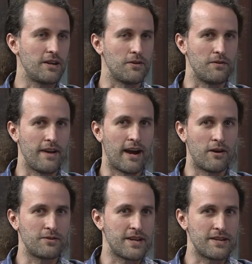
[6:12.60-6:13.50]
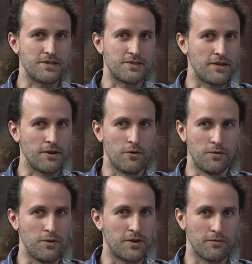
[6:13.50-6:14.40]
Nowadays,
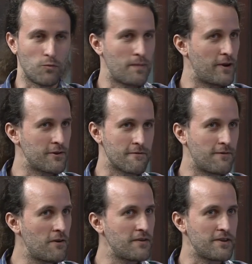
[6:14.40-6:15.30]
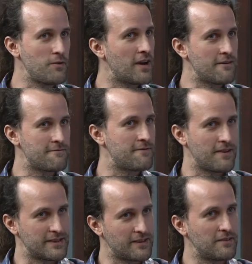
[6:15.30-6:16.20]
you can whip out your phone and you have
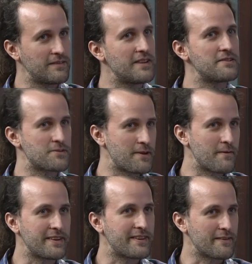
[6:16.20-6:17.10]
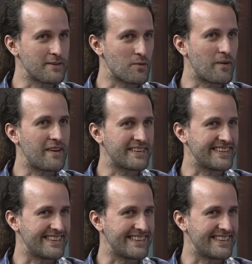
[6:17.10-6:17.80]
a little industry right there in your pocket.